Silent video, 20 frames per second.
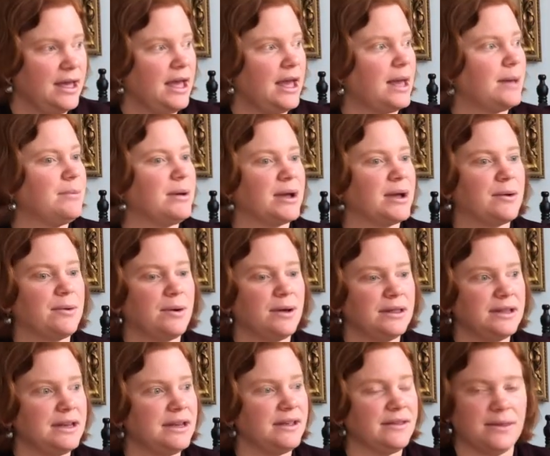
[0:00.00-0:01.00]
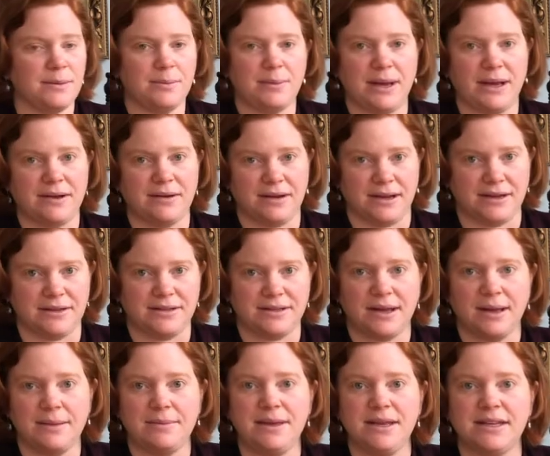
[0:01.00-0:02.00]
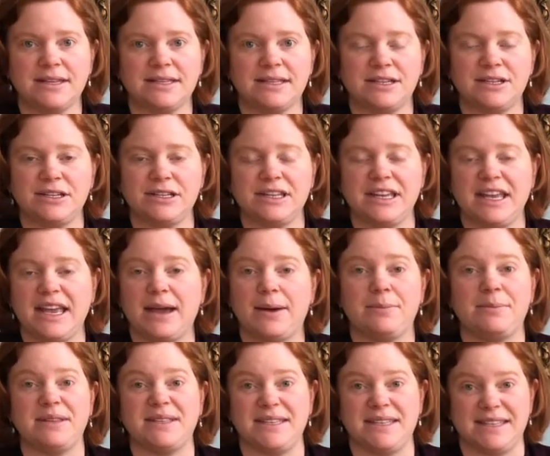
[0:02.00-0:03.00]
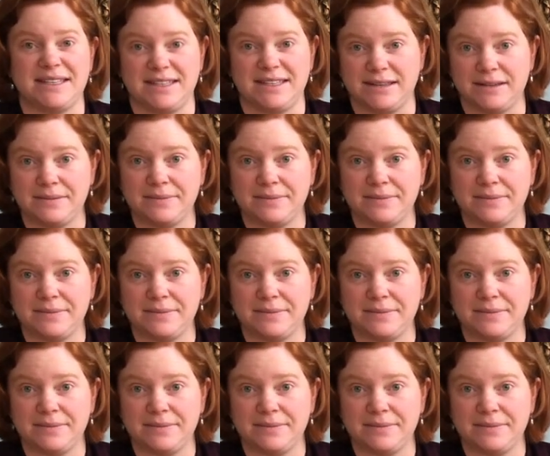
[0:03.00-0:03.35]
And by quality of the background, I mean essentially how busy is it?